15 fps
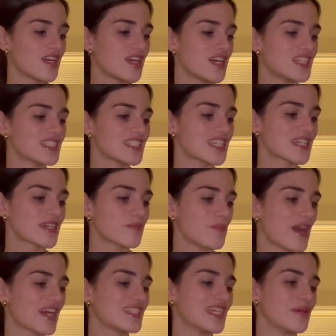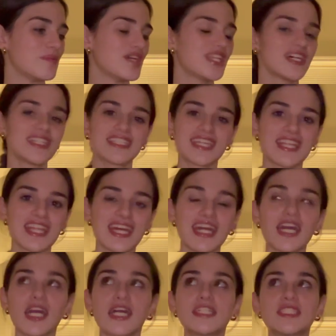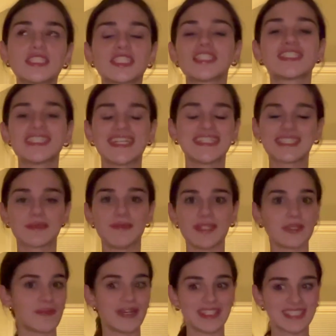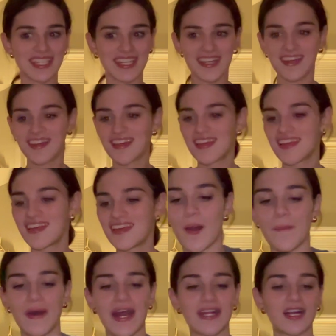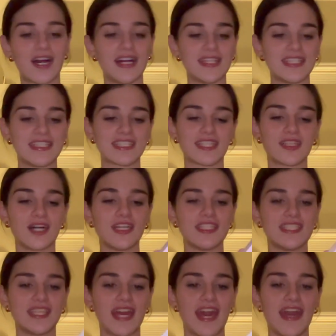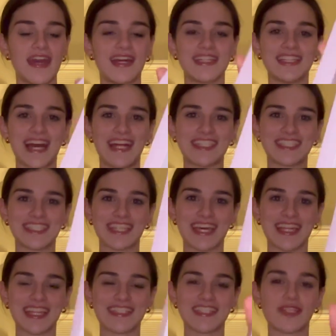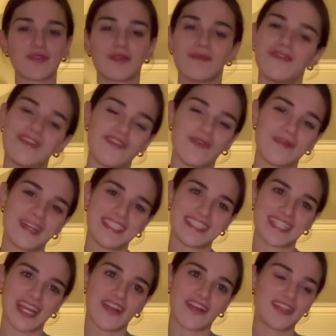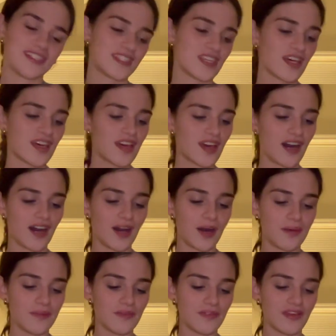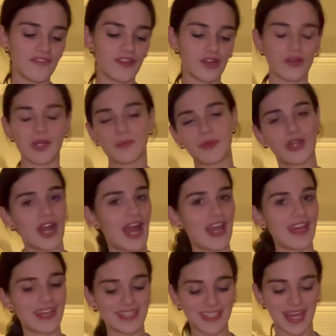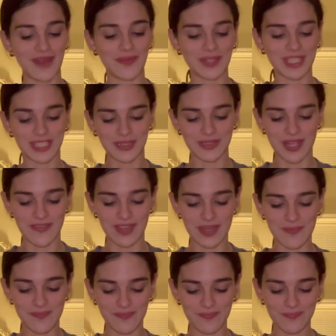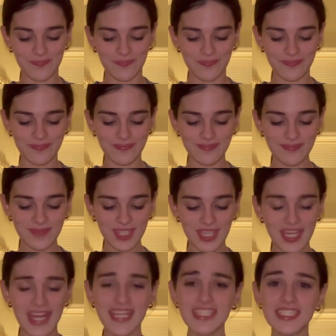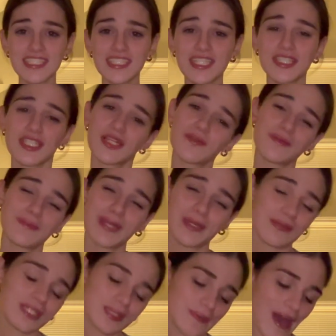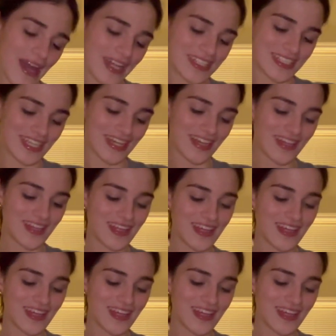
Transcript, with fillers: it's like macadamia nuts, I think. It's just, it smells amazing um, I got this Glossier Lash Slick. This is one of my favorite mascaras. Um, if you're going more high-end, I really do love it. And it's just such cute Manila's packaging.